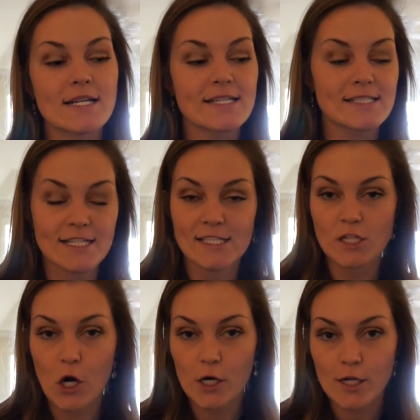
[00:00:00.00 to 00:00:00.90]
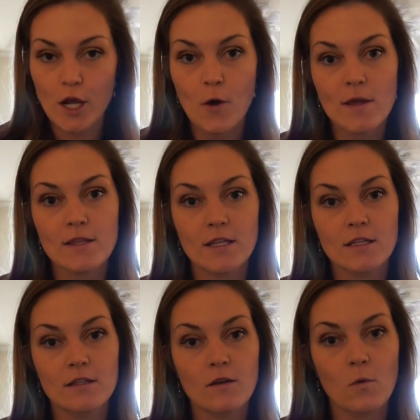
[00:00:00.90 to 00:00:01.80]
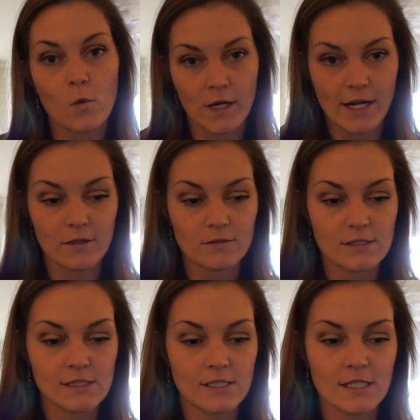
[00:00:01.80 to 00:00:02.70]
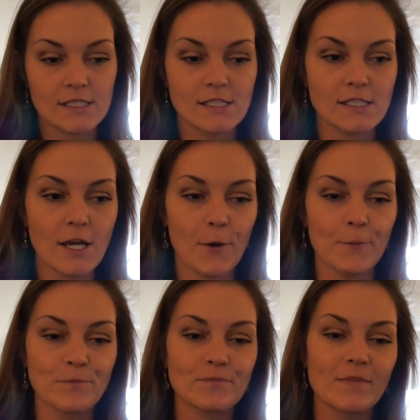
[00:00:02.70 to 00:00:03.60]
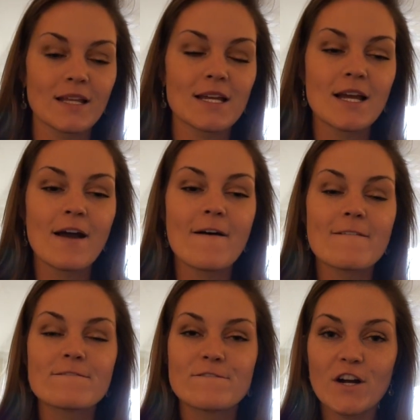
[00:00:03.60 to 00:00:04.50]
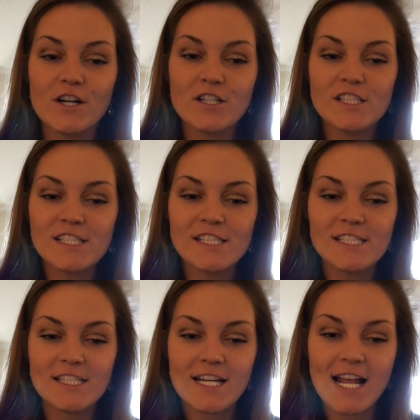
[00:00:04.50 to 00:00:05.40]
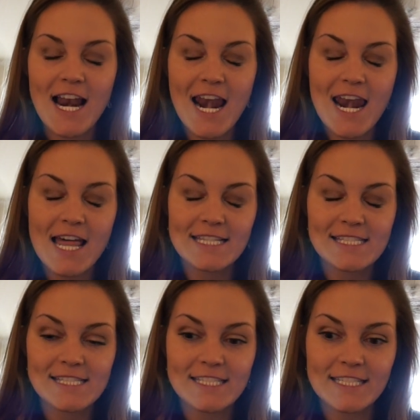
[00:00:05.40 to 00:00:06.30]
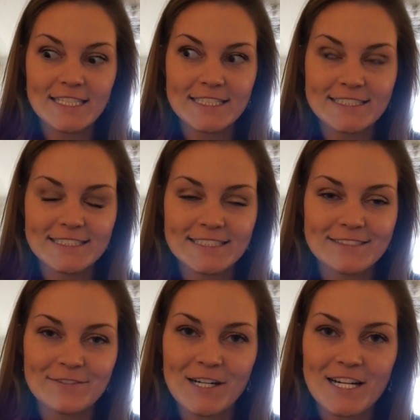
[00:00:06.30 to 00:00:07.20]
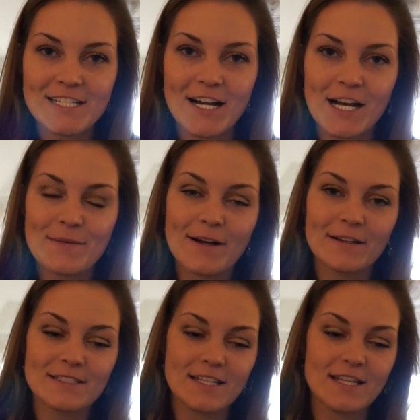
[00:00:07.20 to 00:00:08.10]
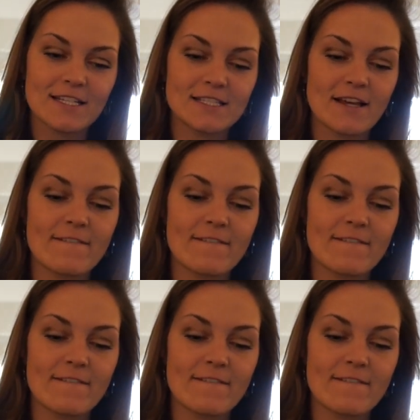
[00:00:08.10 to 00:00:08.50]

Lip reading: intense cardio and then workouts. So, first, let's see. We're gonna talk about this